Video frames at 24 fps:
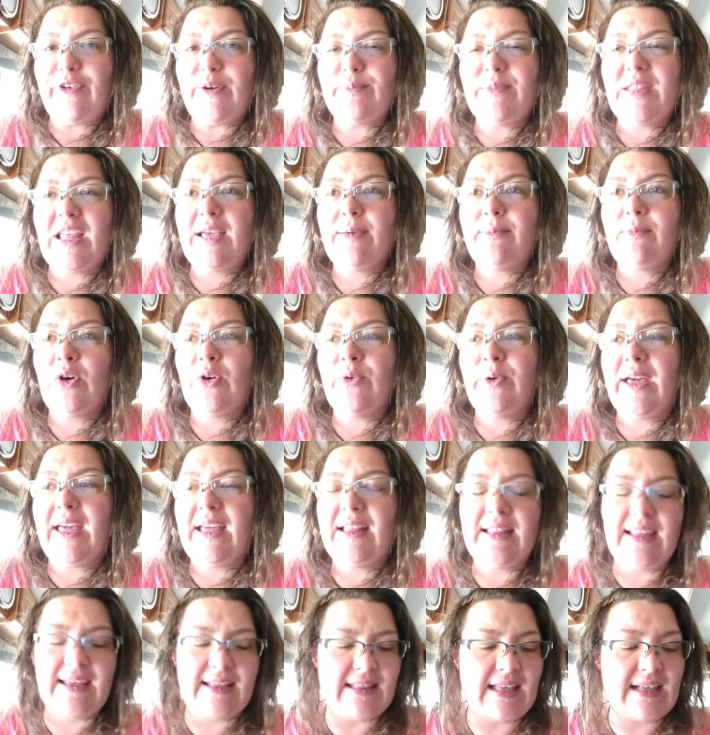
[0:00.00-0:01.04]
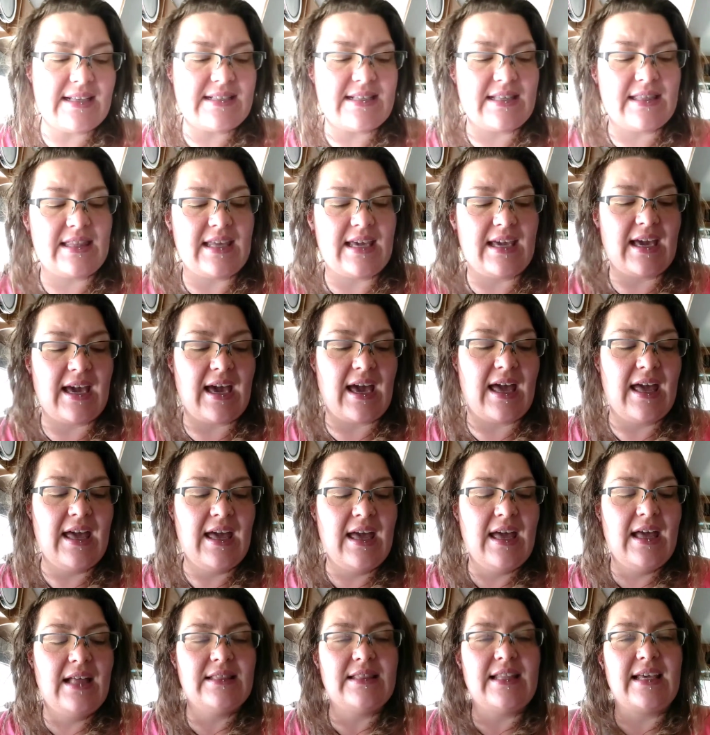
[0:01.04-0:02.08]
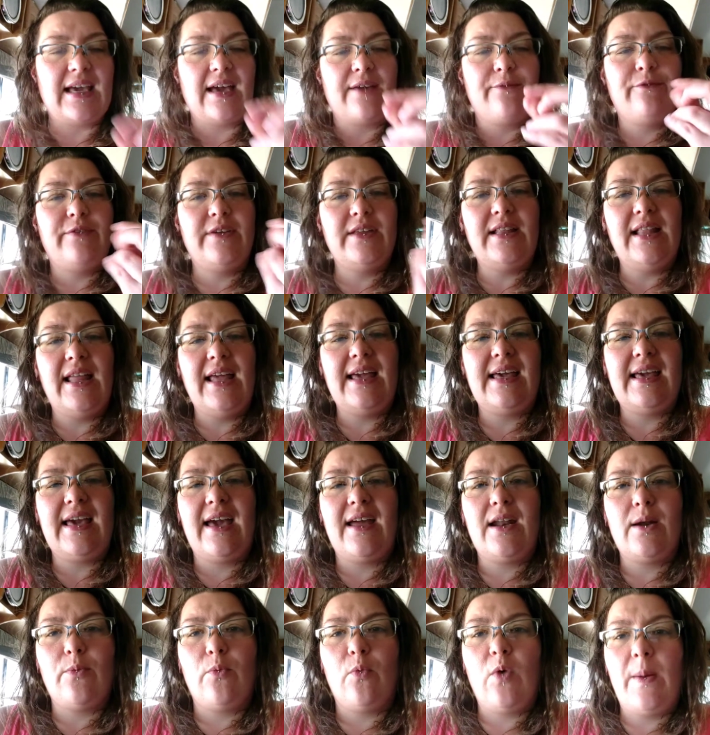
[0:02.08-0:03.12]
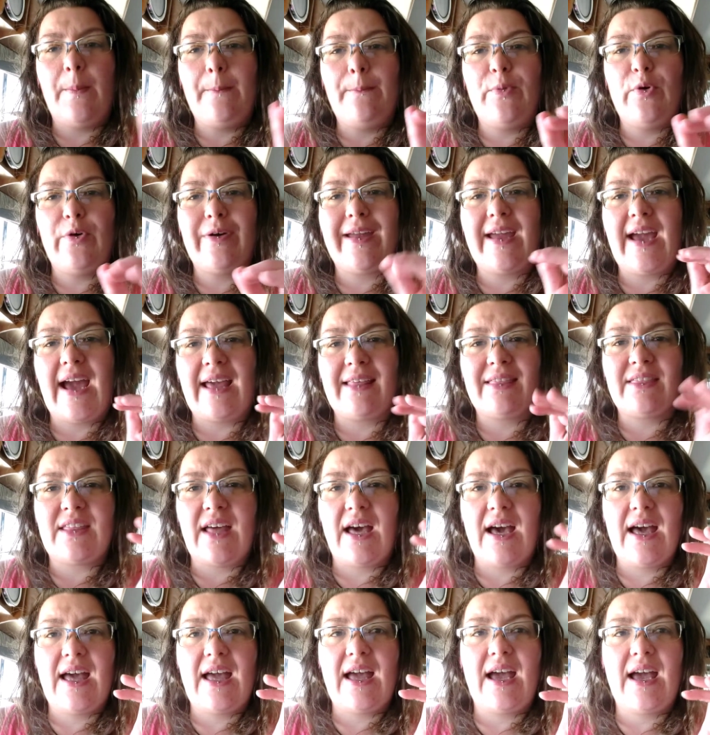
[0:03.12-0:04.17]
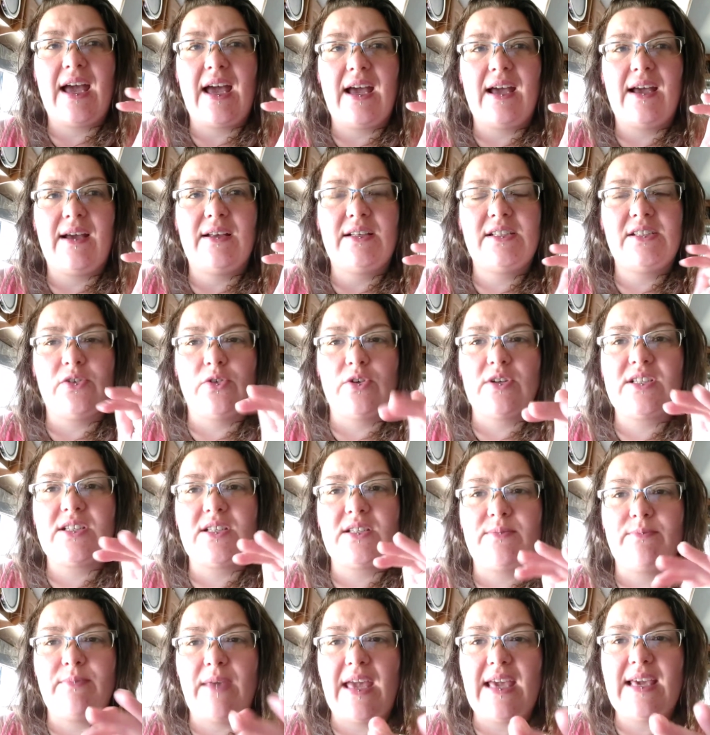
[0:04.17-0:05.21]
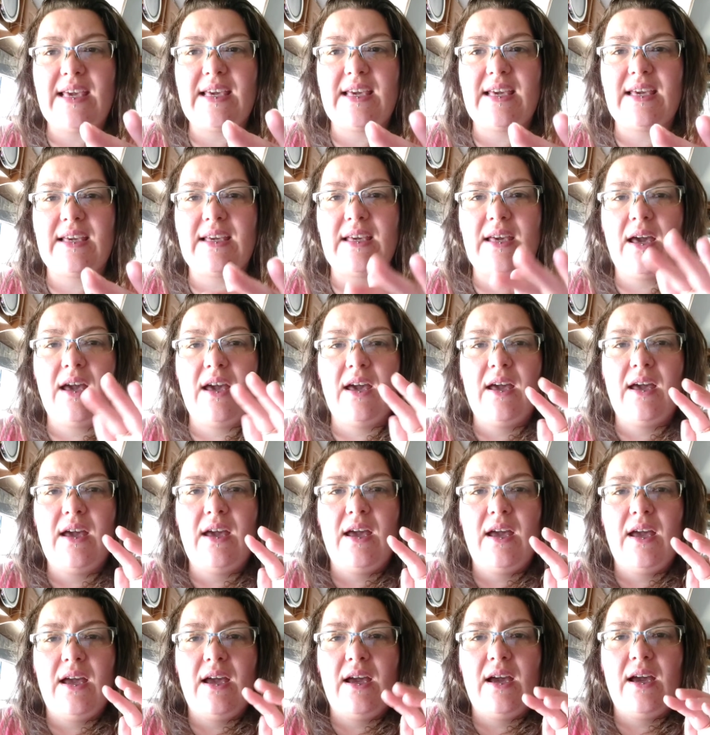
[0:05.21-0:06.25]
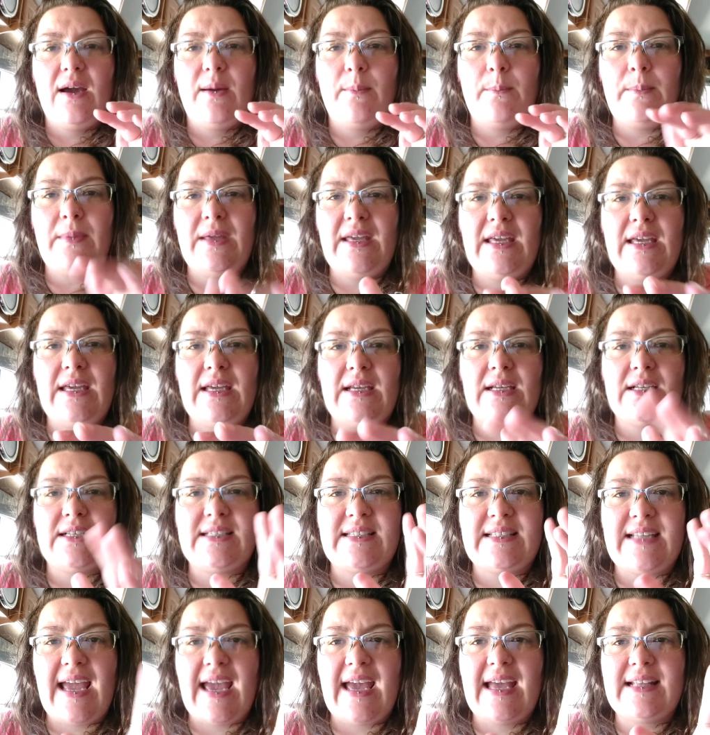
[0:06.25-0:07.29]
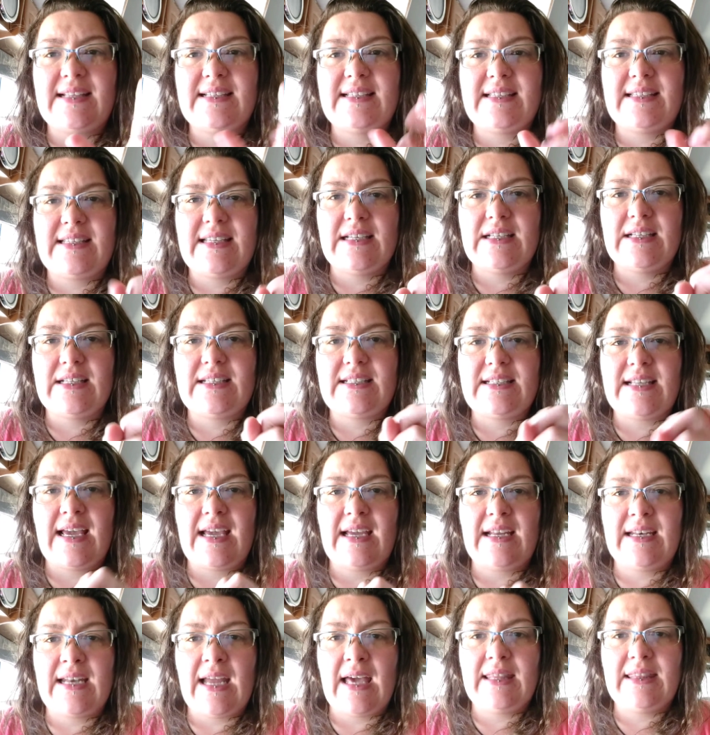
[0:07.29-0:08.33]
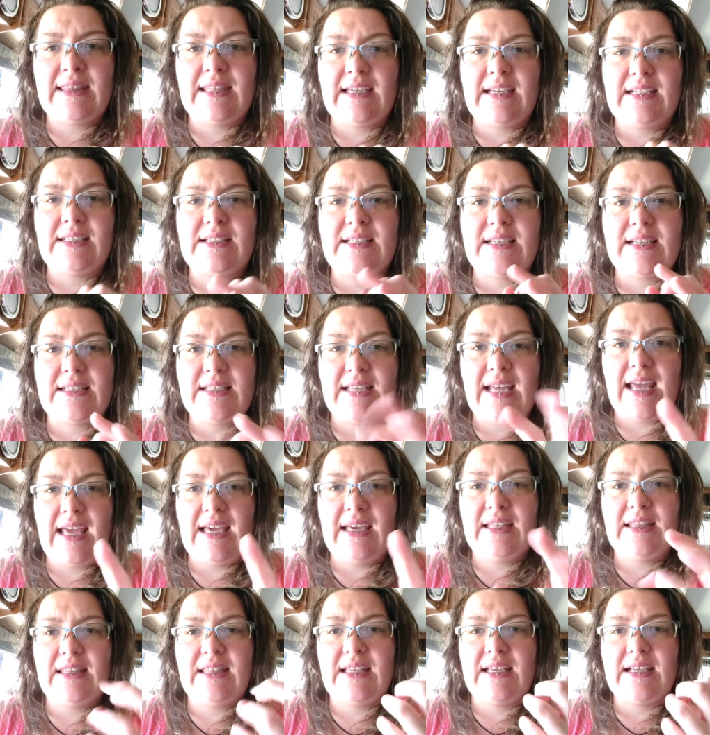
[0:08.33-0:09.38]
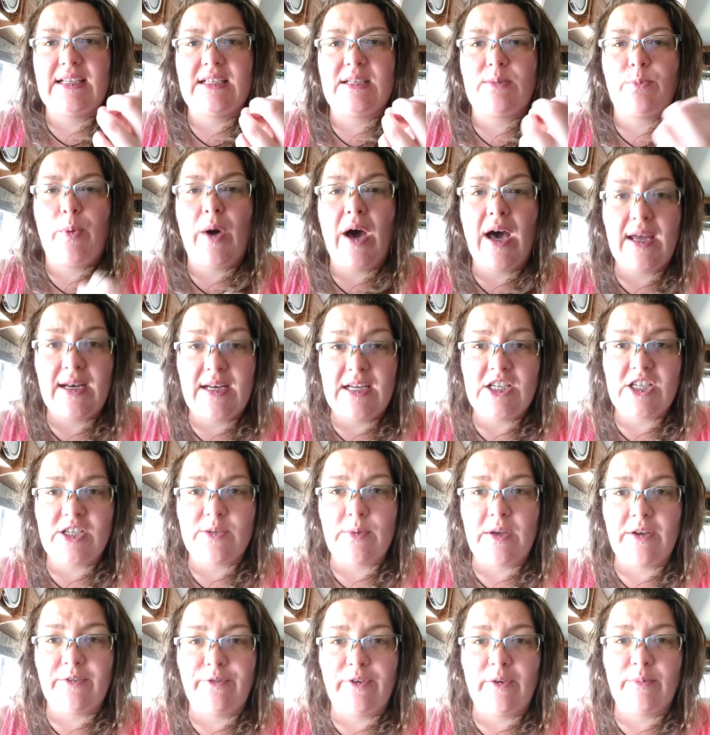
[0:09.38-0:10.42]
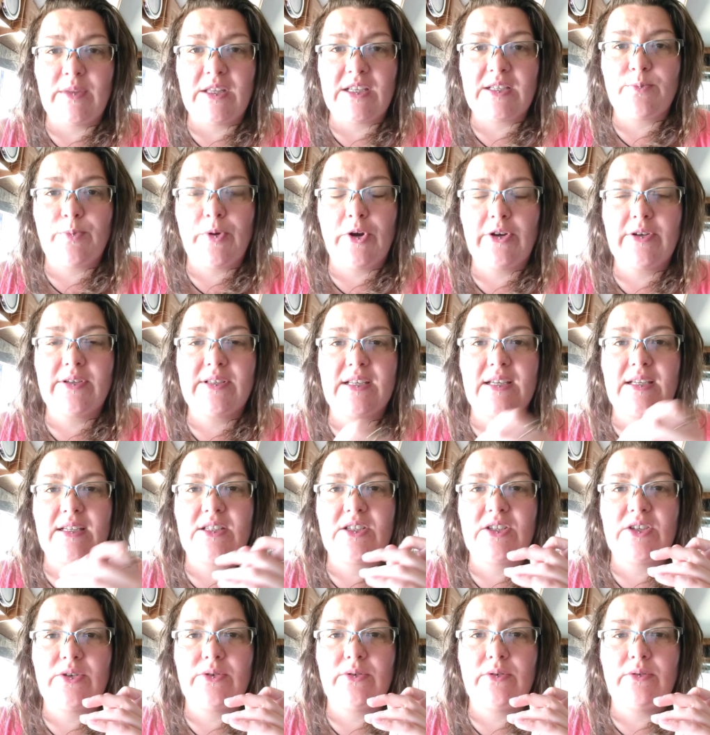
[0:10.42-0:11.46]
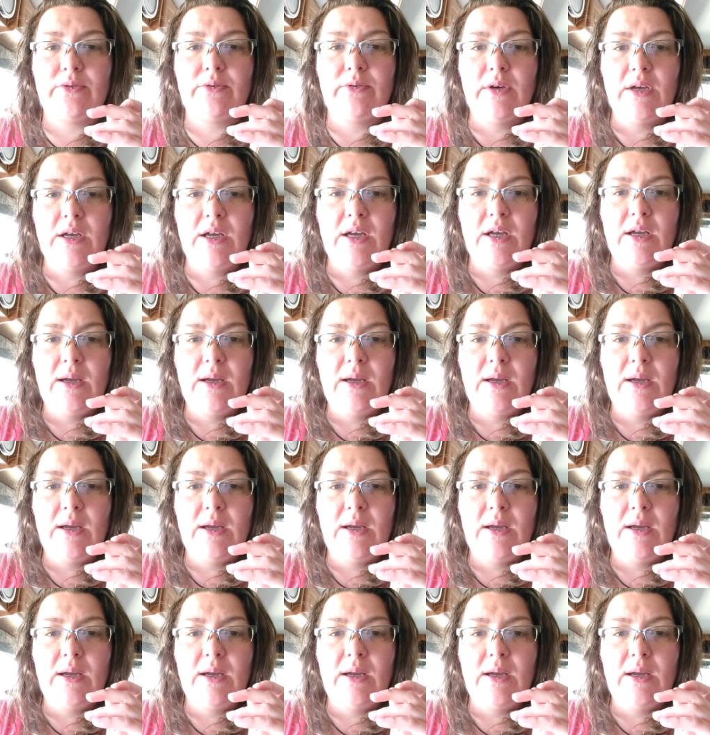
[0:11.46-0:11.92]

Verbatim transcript: from them. Okay, like that's the thing. Like I feel like at one point I thought Source was making me stand still saying nothing to take this punishment from this person to